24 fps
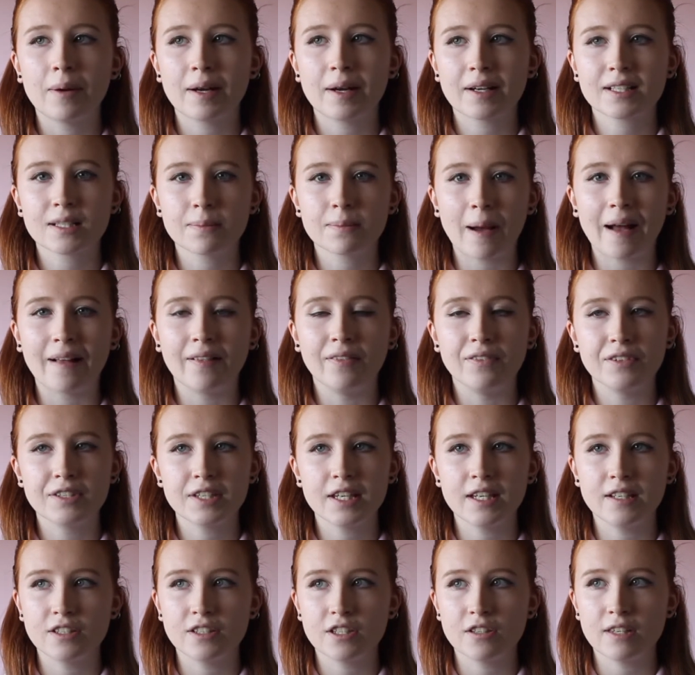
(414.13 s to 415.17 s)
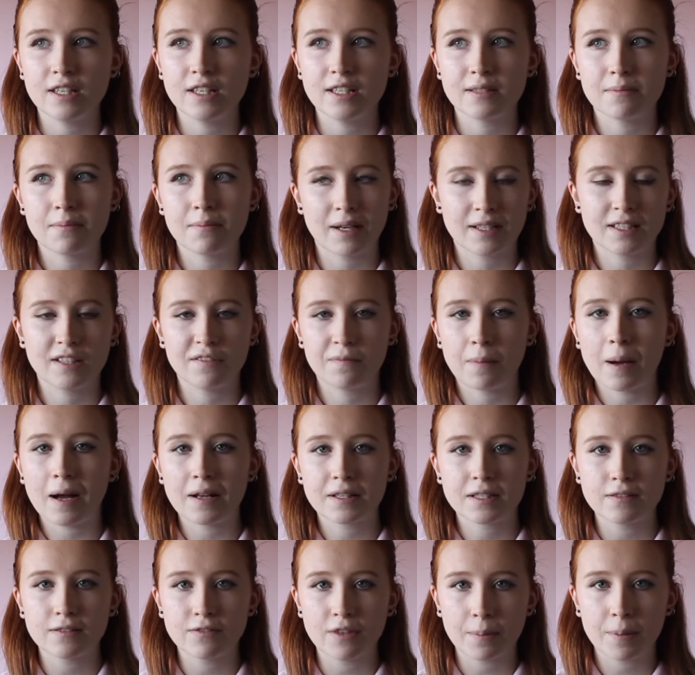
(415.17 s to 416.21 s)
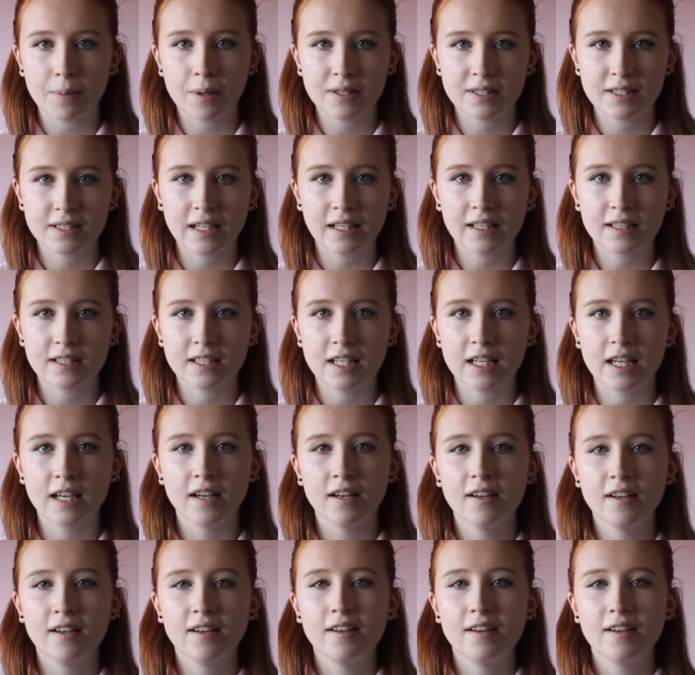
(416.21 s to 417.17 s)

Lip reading: expand into these massive parts of their personality.